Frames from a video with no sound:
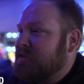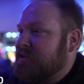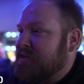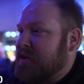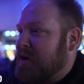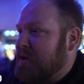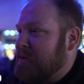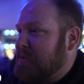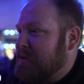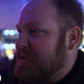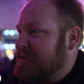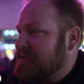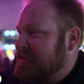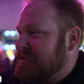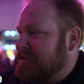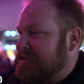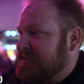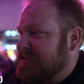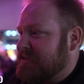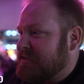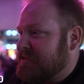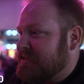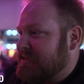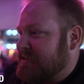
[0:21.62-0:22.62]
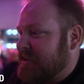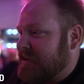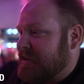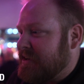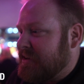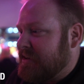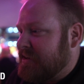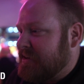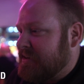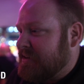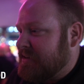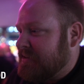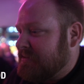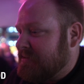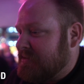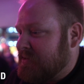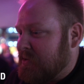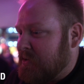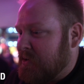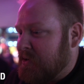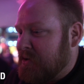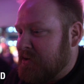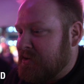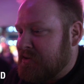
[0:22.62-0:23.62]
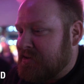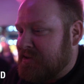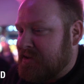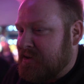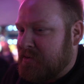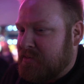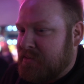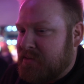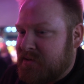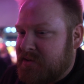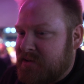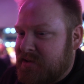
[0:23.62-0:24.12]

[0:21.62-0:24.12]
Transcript: Star Wars is the cornerstone,